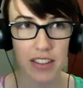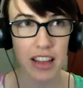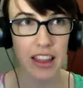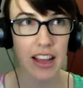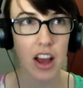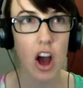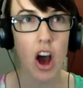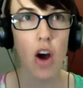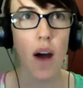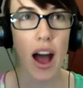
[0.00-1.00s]
like, "Oh,
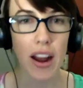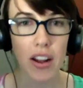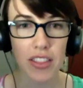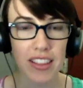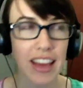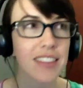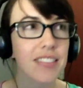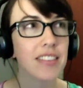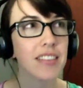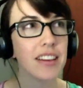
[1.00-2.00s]
I don't think that it's
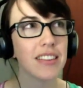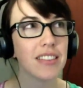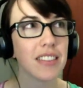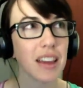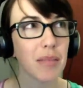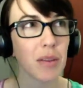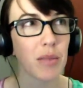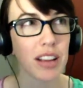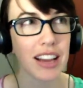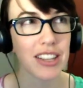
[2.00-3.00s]
the same thing where
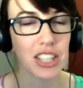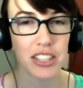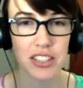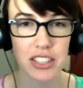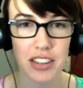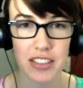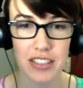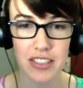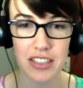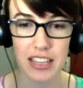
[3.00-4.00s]
she just doesn't
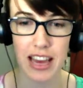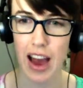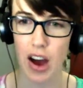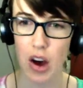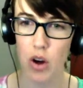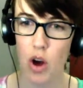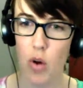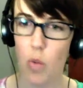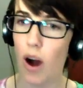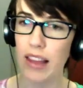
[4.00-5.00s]
see
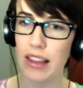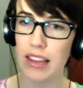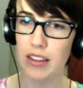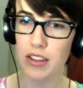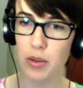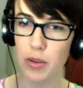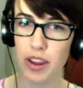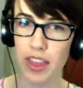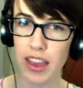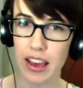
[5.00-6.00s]
why Lisa would
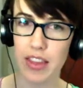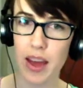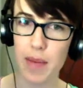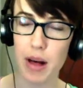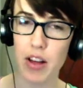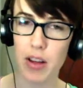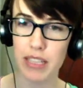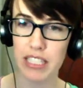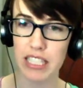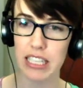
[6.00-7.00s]
think that Malcolm and
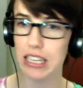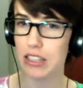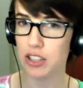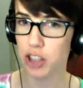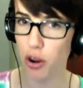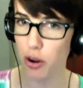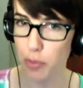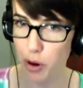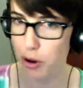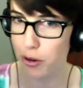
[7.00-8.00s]
Denise showed more
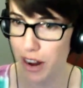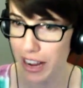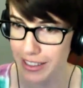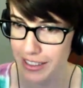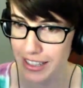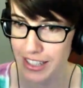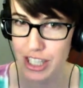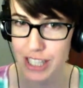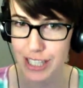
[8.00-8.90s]
grace than she did."